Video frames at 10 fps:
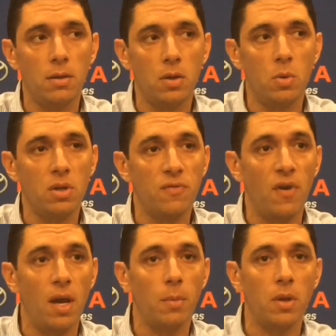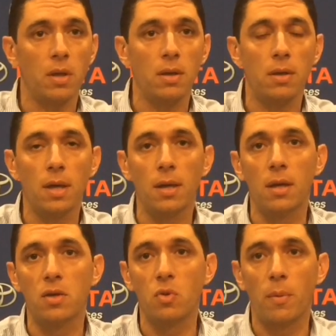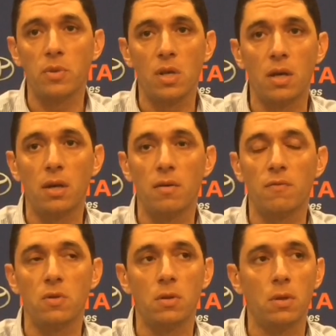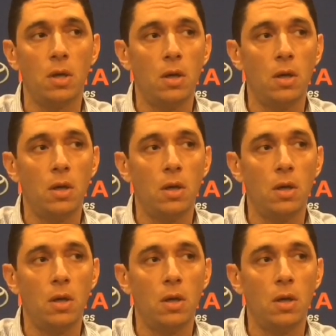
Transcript: you and his family, and his representatives, and